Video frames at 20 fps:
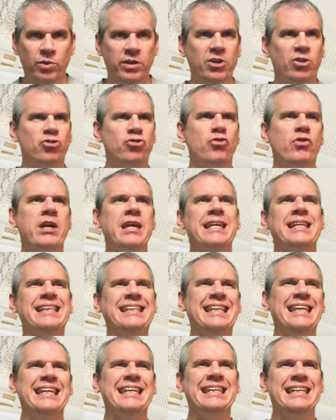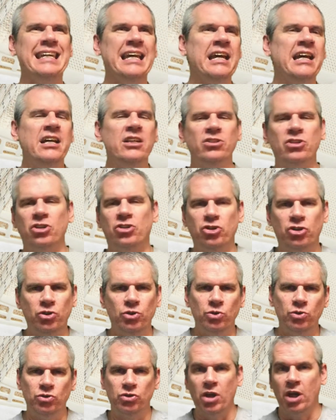what a great day to
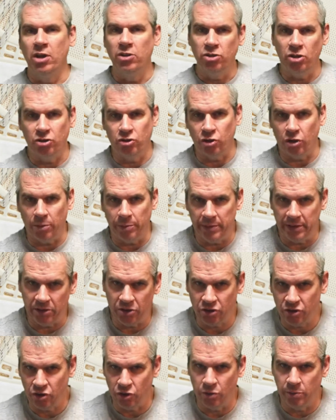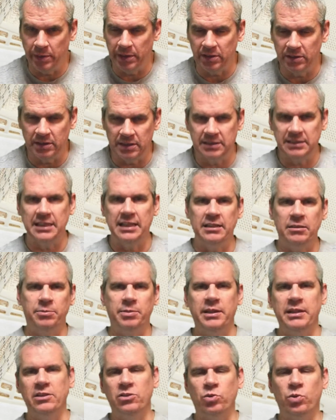choose to drop this shoe because it's
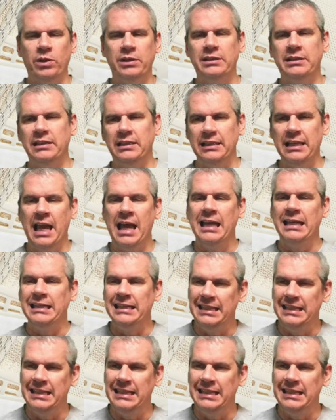celebrating 20